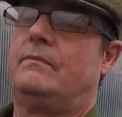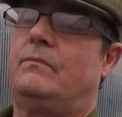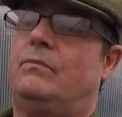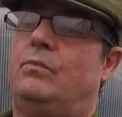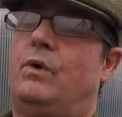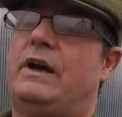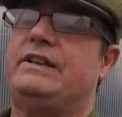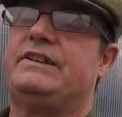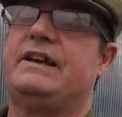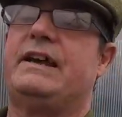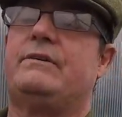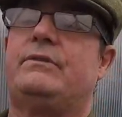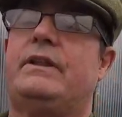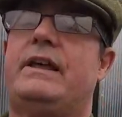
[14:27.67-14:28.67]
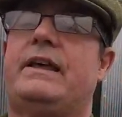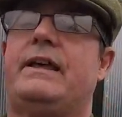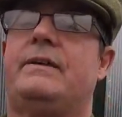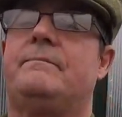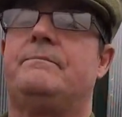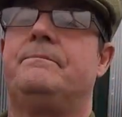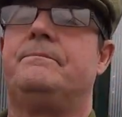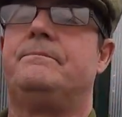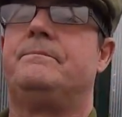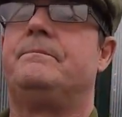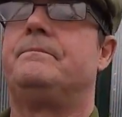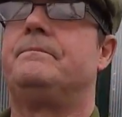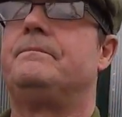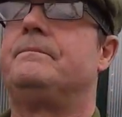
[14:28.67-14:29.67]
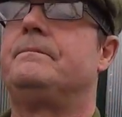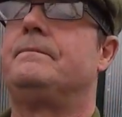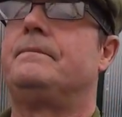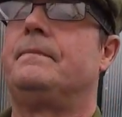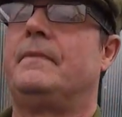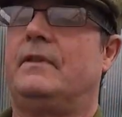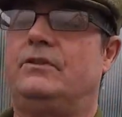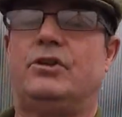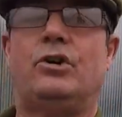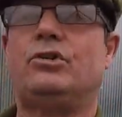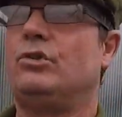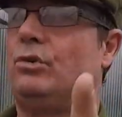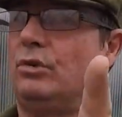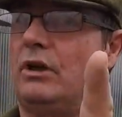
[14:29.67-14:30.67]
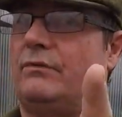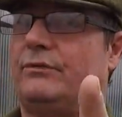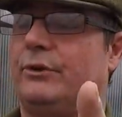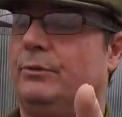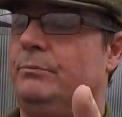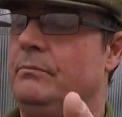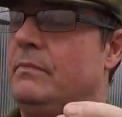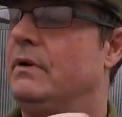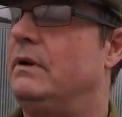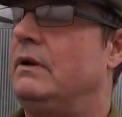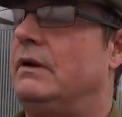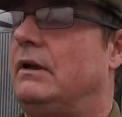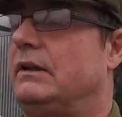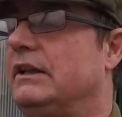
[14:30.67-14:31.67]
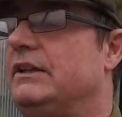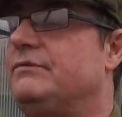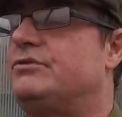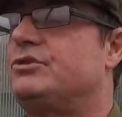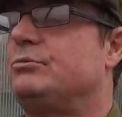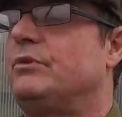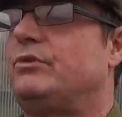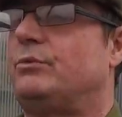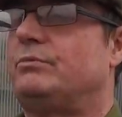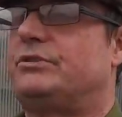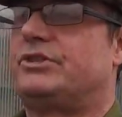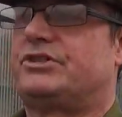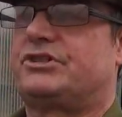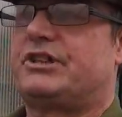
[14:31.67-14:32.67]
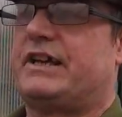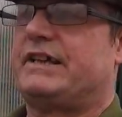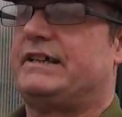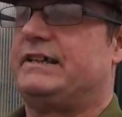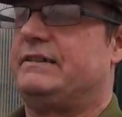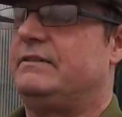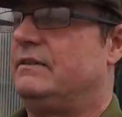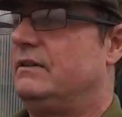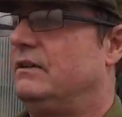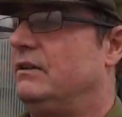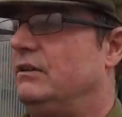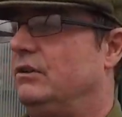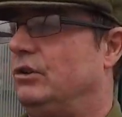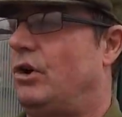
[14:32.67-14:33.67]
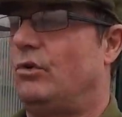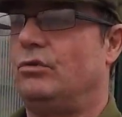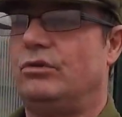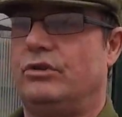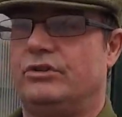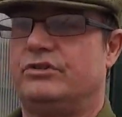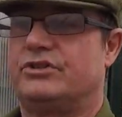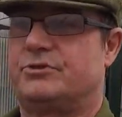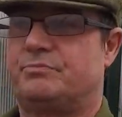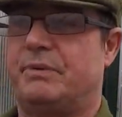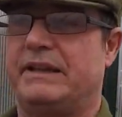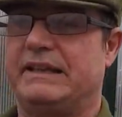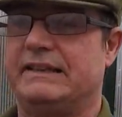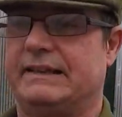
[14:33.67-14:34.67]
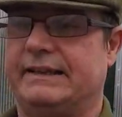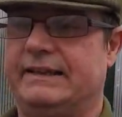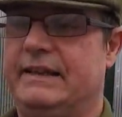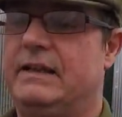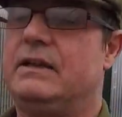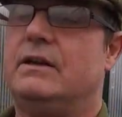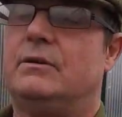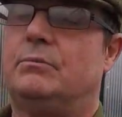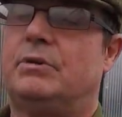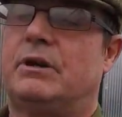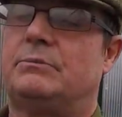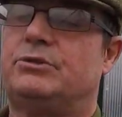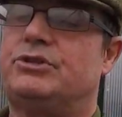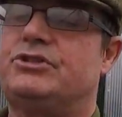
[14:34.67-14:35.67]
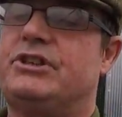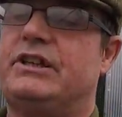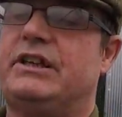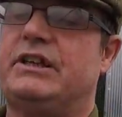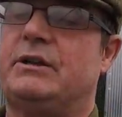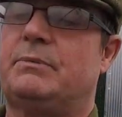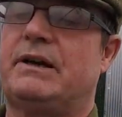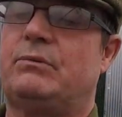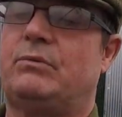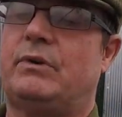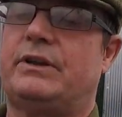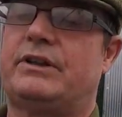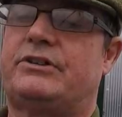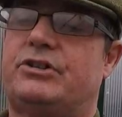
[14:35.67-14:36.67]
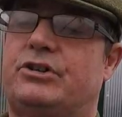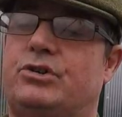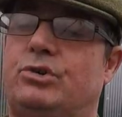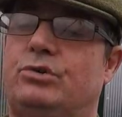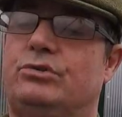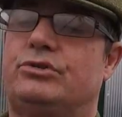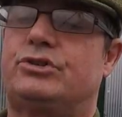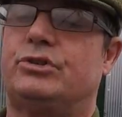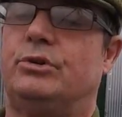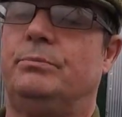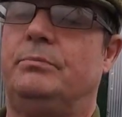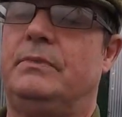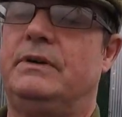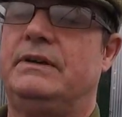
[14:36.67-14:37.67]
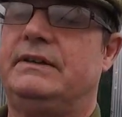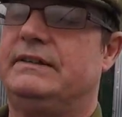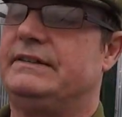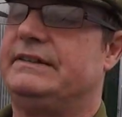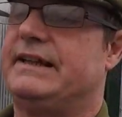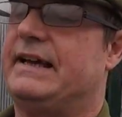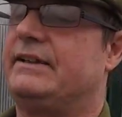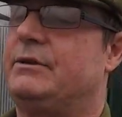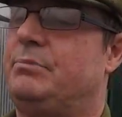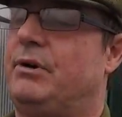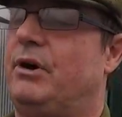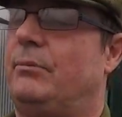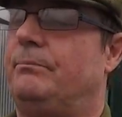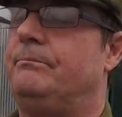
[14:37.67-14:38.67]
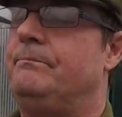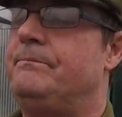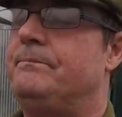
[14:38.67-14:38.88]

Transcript: way down there. Not all of them. I'll leave some of them to stay long and spindly, but I'm just thinking about whether to cut some down the bottom,